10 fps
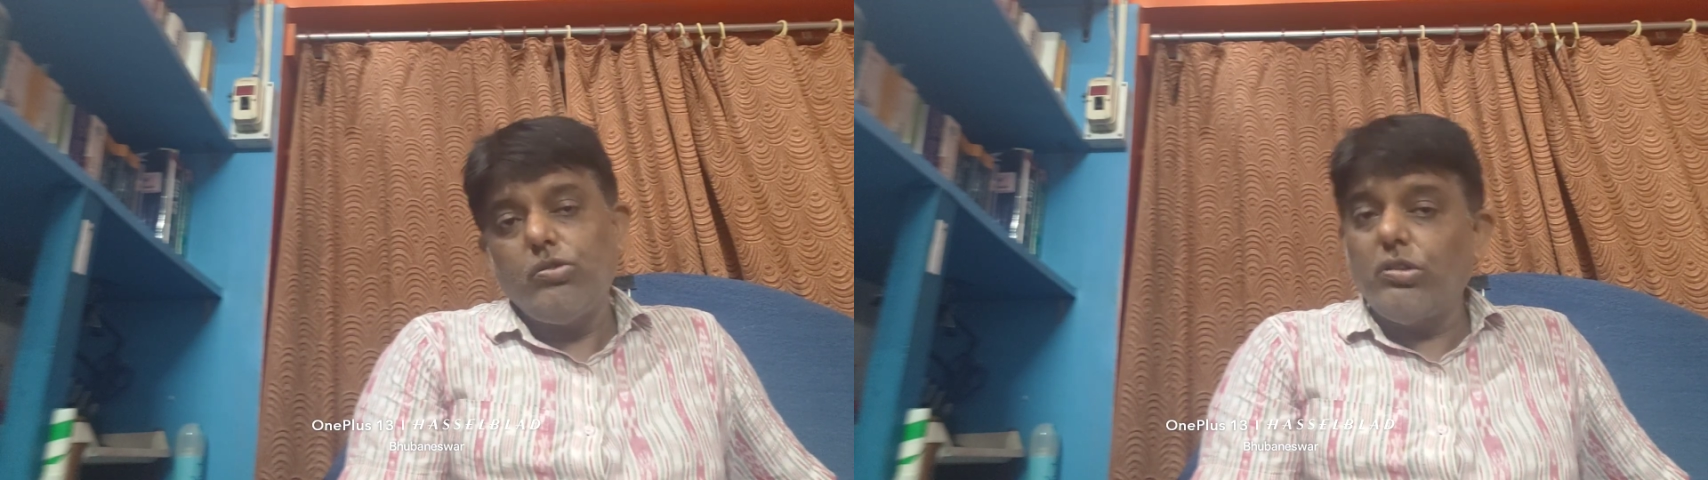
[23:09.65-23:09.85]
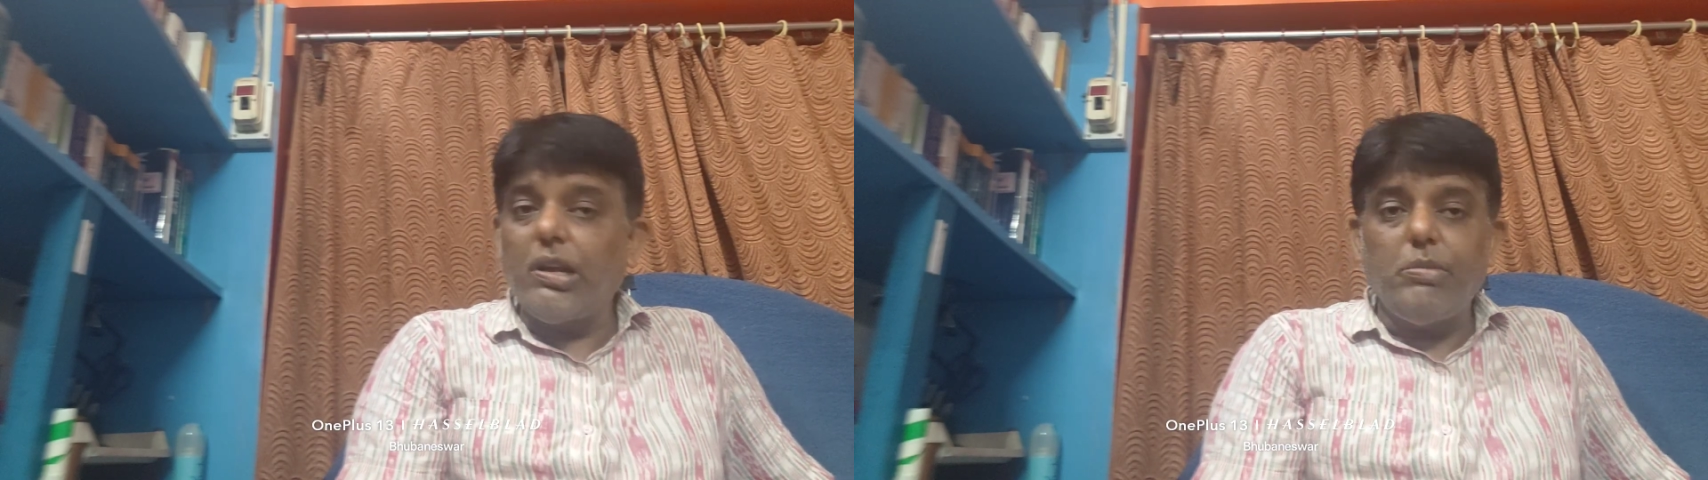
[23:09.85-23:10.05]

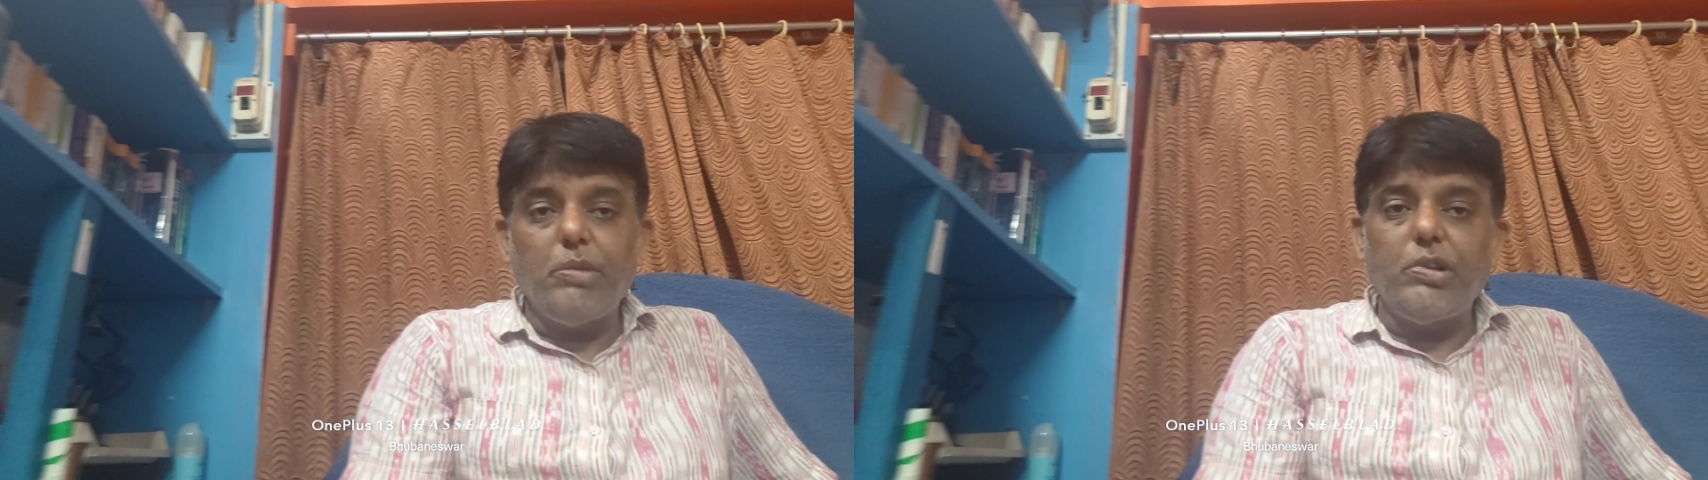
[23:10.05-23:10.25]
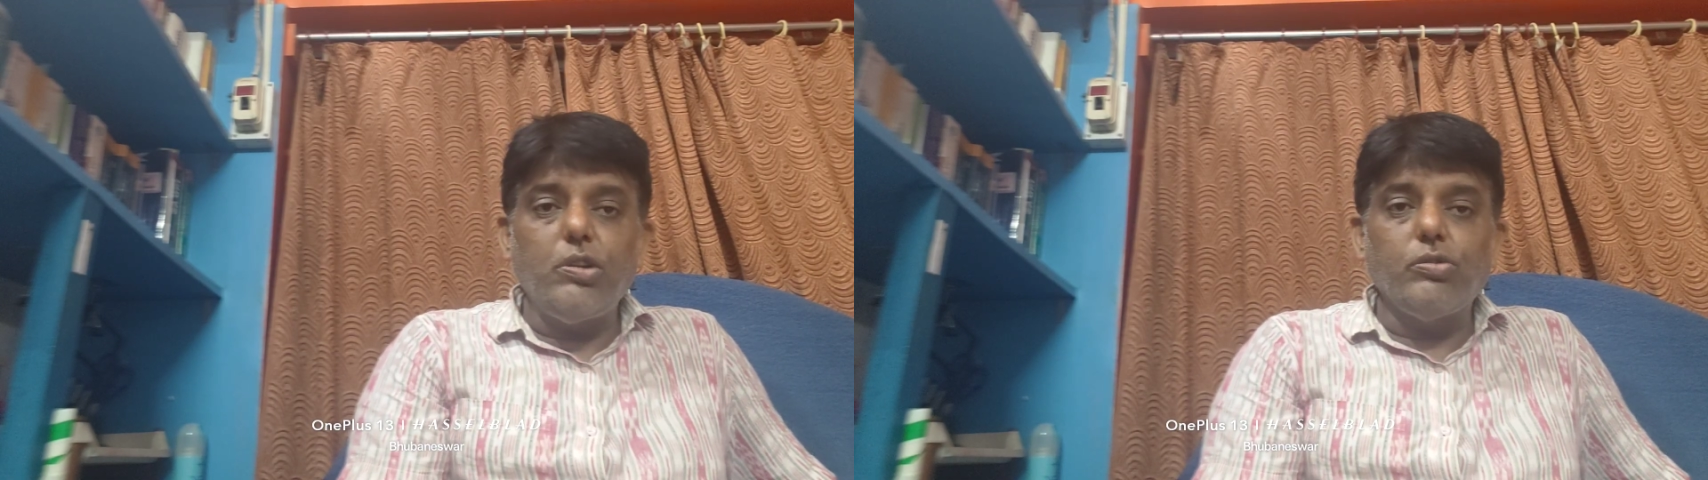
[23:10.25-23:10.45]
So there
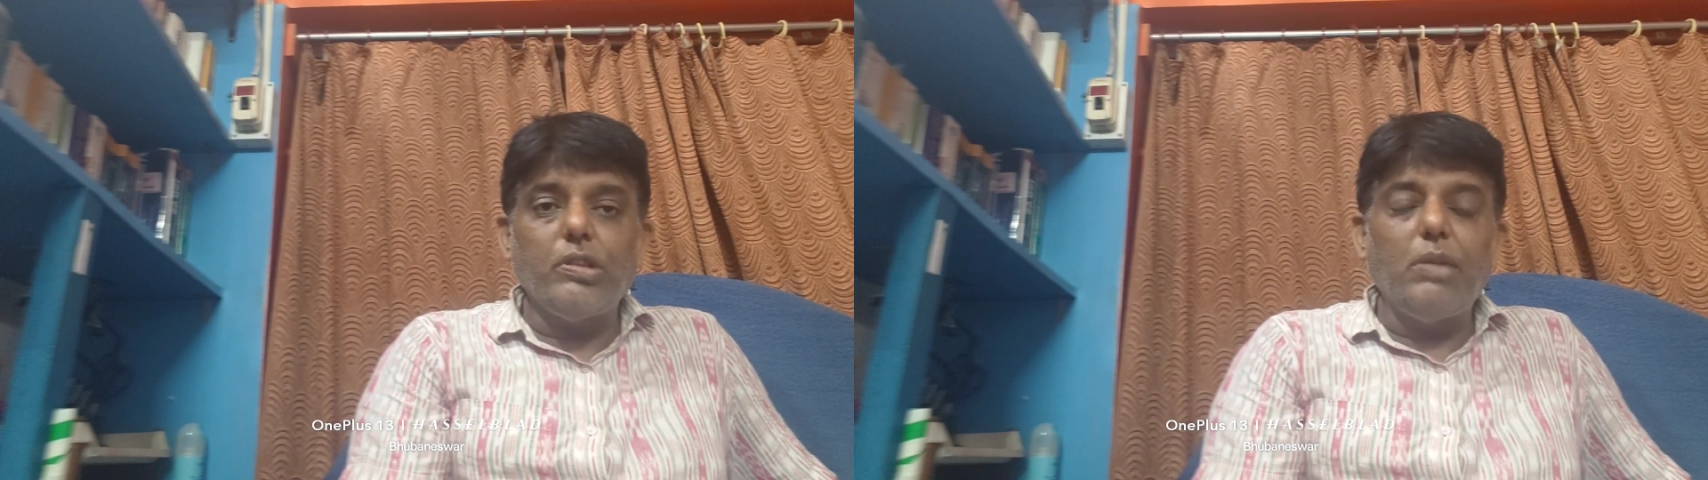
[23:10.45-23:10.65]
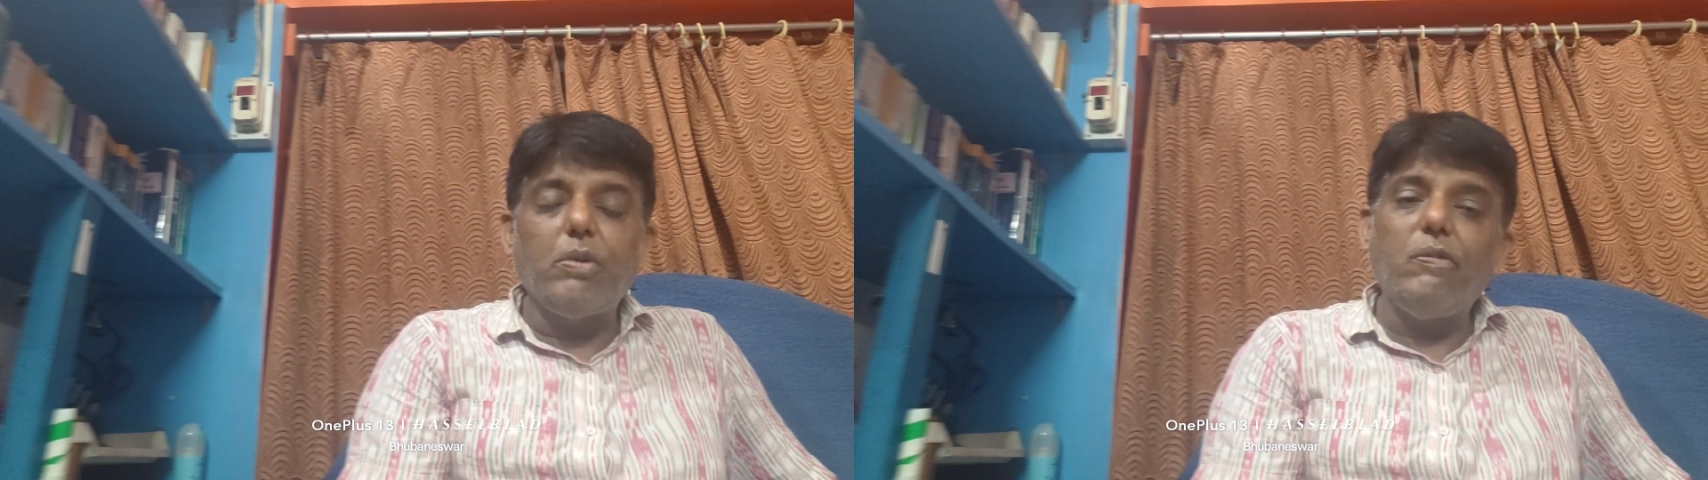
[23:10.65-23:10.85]
may be
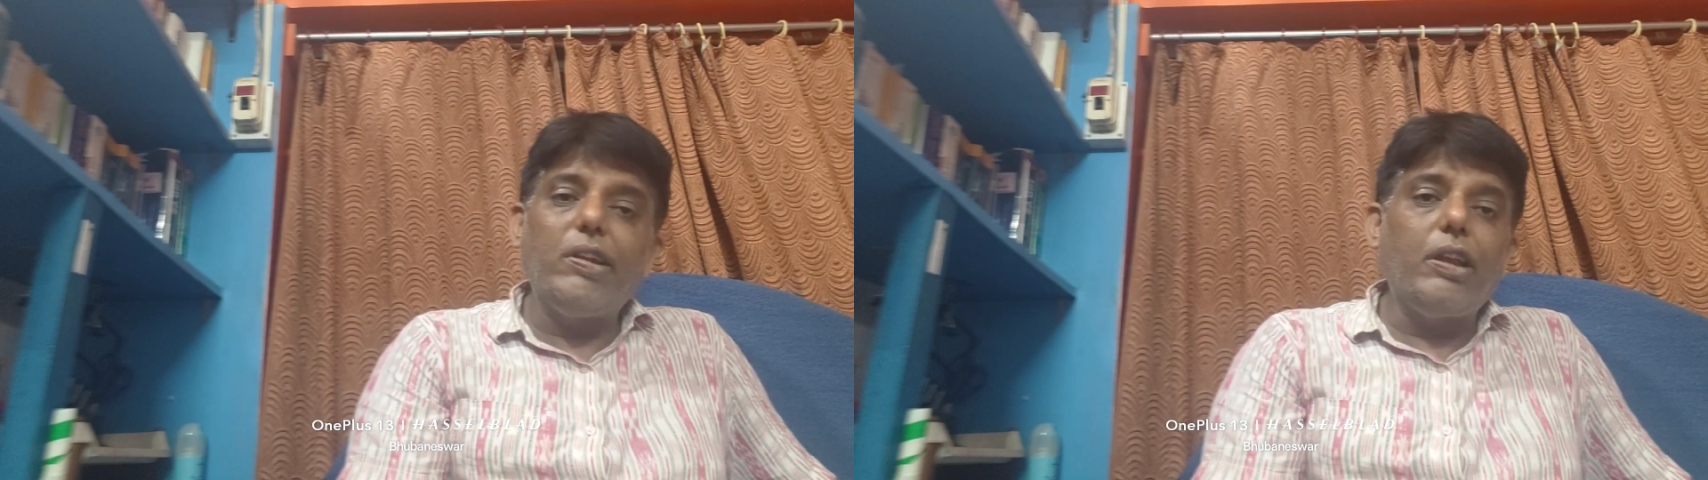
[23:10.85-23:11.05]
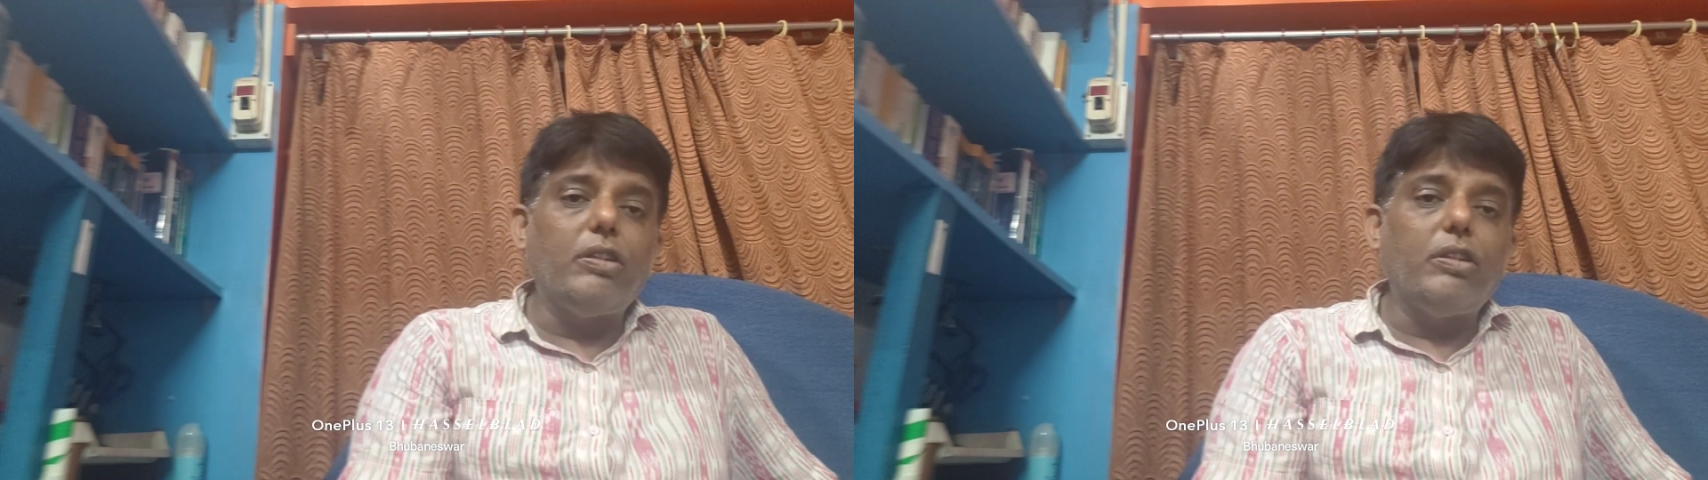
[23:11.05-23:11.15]
notional profit,